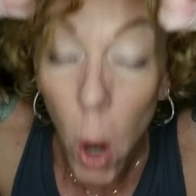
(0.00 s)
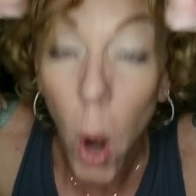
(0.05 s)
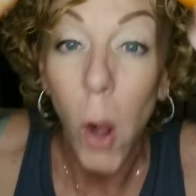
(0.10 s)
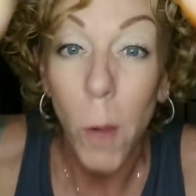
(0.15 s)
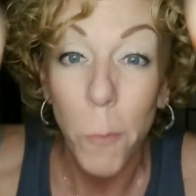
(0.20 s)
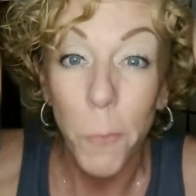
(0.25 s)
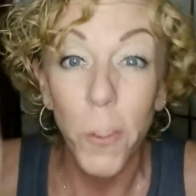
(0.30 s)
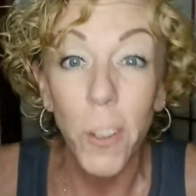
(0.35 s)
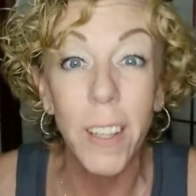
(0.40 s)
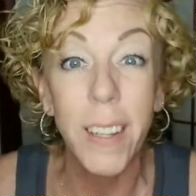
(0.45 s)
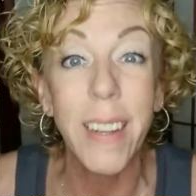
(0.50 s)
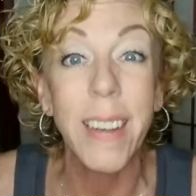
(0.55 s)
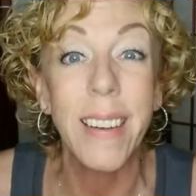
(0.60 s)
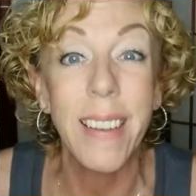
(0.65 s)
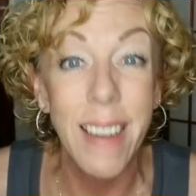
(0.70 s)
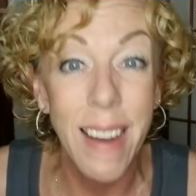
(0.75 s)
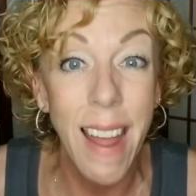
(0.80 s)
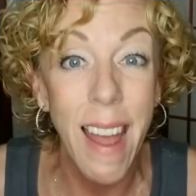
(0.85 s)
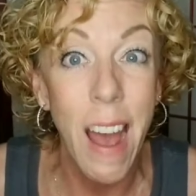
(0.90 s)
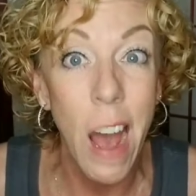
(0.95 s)
hopefully
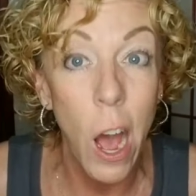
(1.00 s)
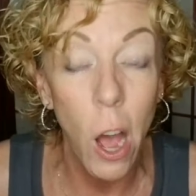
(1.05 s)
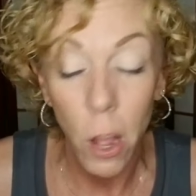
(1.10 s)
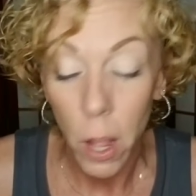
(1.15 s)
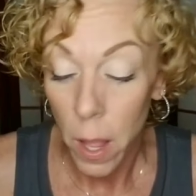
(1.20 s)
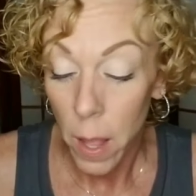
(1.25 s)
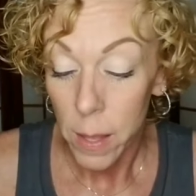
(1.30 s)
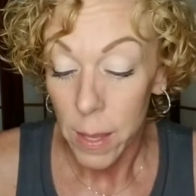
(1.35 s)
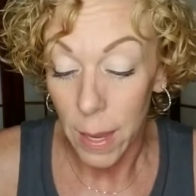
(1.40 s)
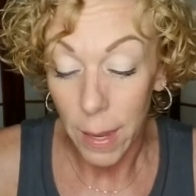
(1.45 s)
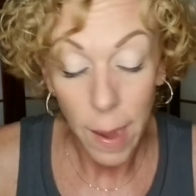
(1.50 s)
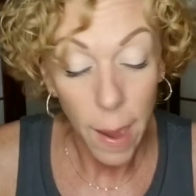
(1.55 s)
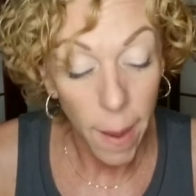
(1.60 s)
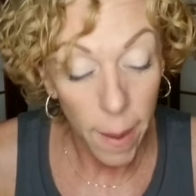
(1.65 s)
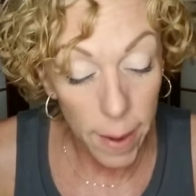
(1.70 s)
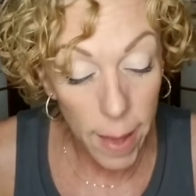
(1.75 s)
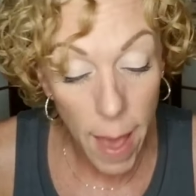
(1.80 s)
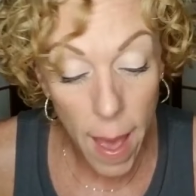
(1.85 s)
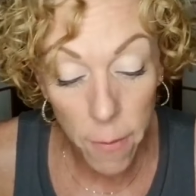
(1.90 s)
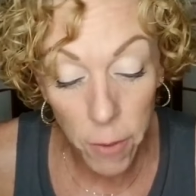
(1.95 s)
now you
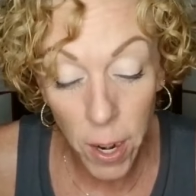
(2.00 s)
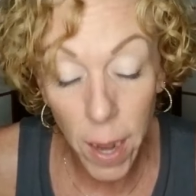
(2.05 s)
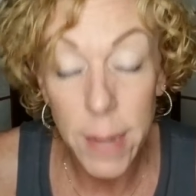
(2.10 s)
kind of have an